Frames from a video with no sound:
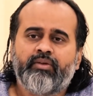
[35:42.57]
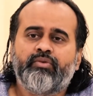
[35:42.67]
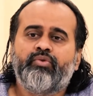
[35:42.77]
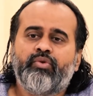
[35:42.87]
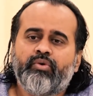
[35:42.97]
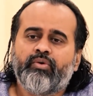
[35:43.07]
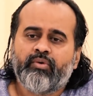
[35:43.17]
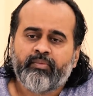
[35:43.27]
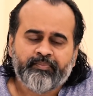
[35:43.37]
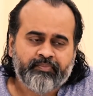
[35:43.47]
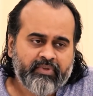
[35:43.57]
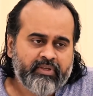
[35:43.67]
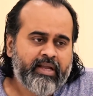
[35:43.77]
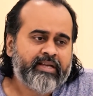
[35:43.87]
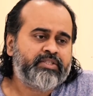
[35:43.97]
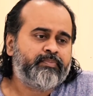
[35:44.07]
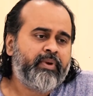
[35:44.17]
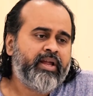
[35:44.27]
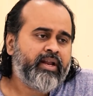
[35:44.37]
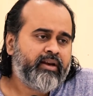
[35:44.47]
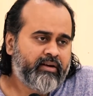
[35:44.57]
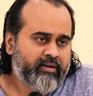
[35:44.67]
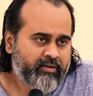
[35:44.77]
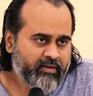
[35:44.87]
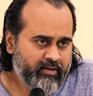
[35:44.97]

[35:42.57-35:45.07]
though explained